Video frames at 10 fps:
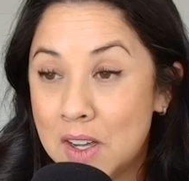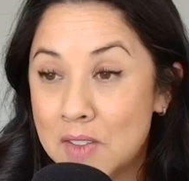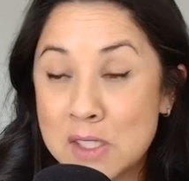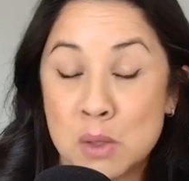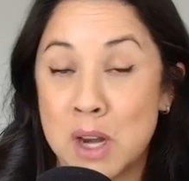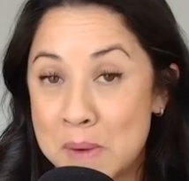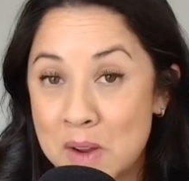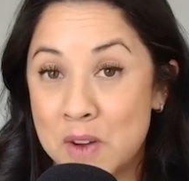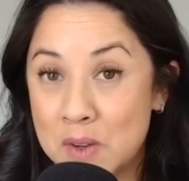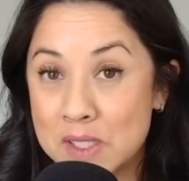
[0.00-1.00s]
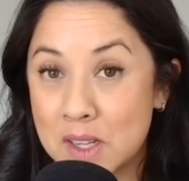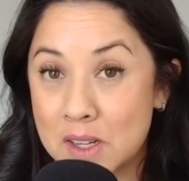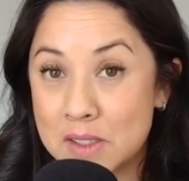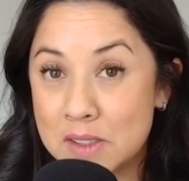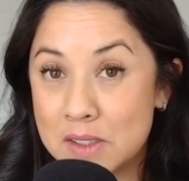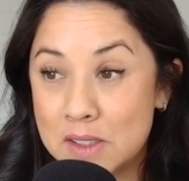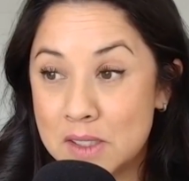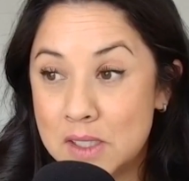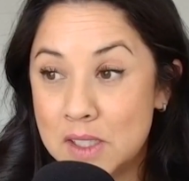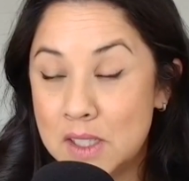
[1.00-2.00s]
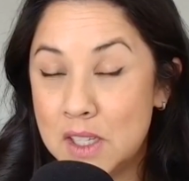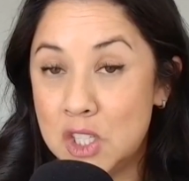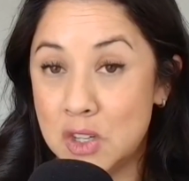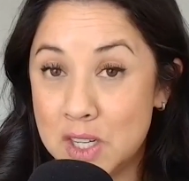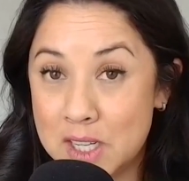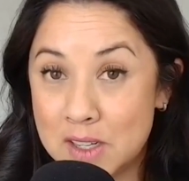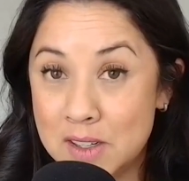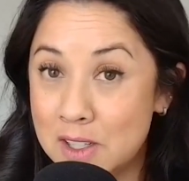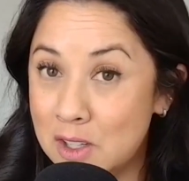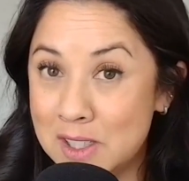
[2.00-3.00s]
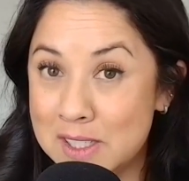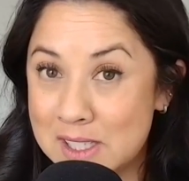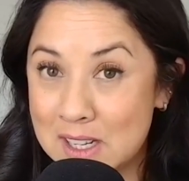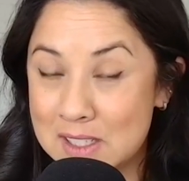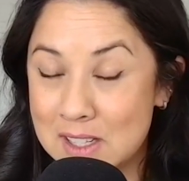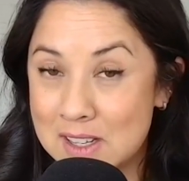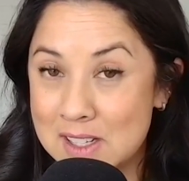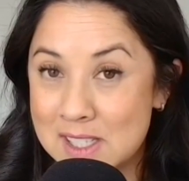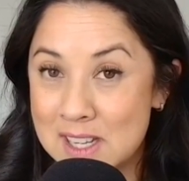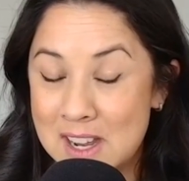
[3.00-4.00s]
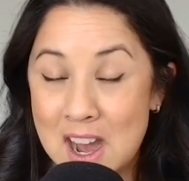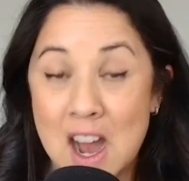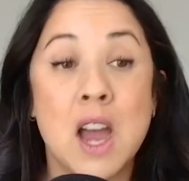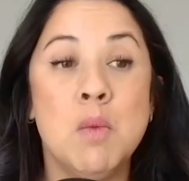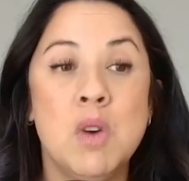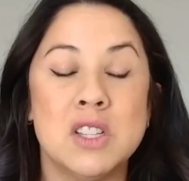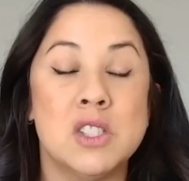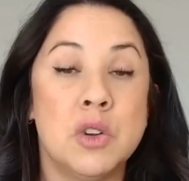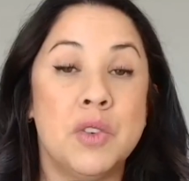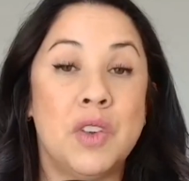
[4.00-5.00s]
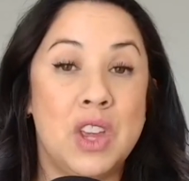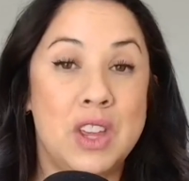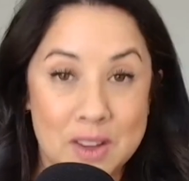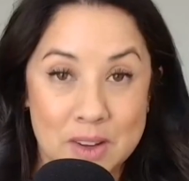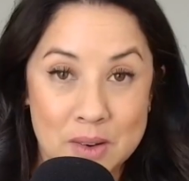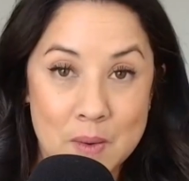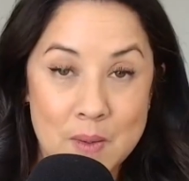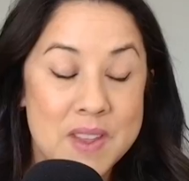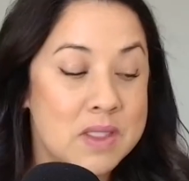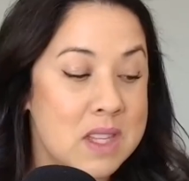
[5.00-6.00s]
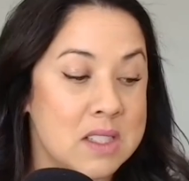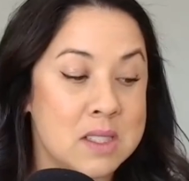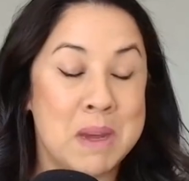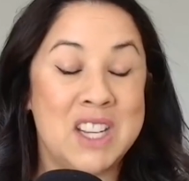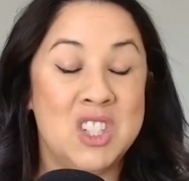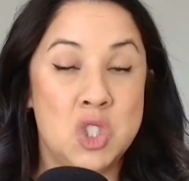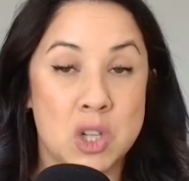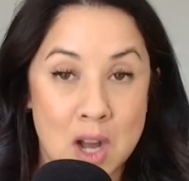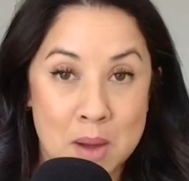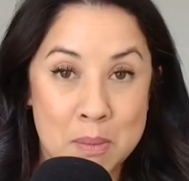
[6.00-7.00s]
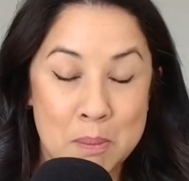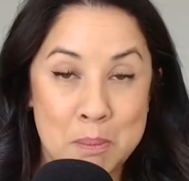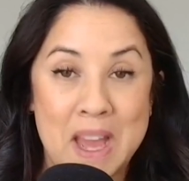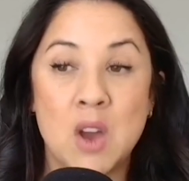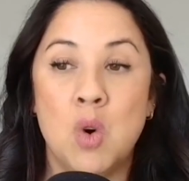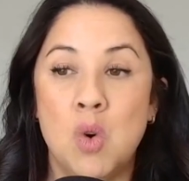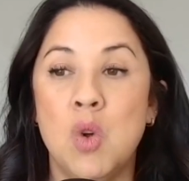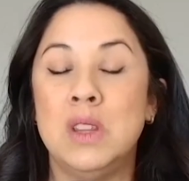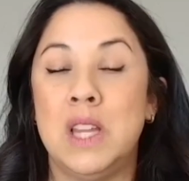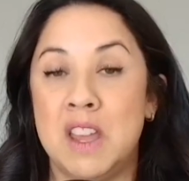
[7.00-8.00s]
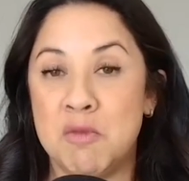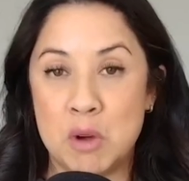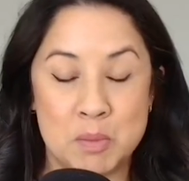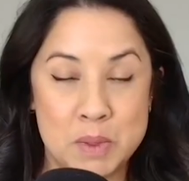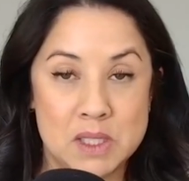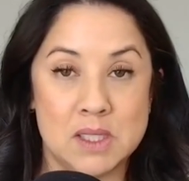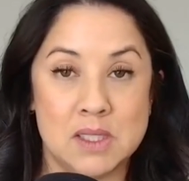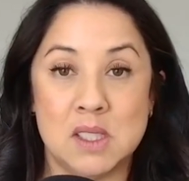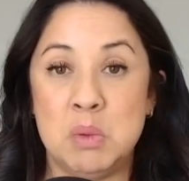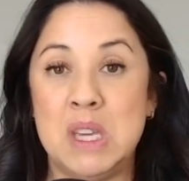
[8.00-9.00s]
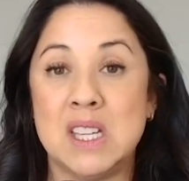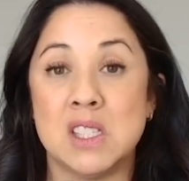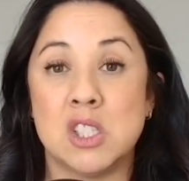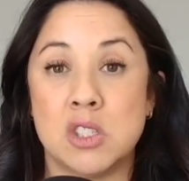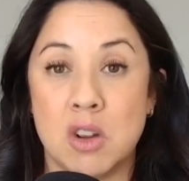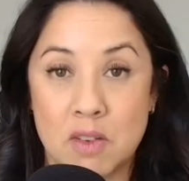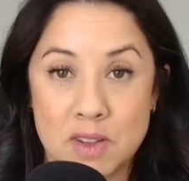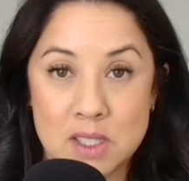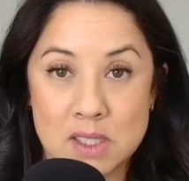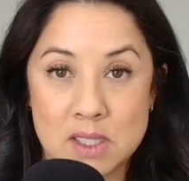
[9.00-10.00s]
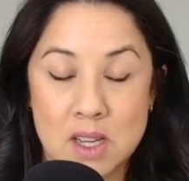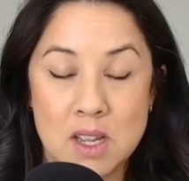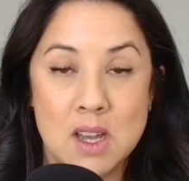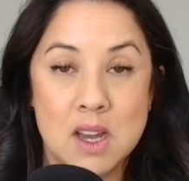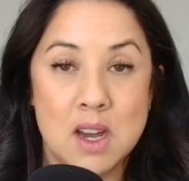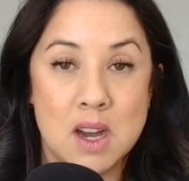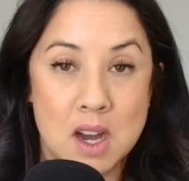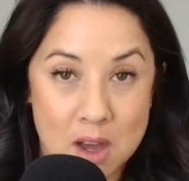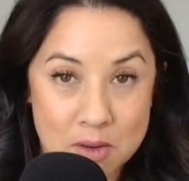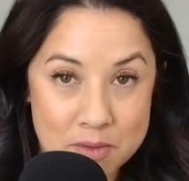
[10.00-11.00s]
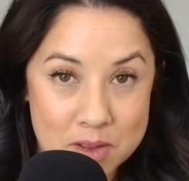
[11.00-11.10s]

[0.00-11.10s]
That's what I'm going to focus on. You're here. You're listening to this. I want to serve you. That's my job. My whole life purpose is to be in service of.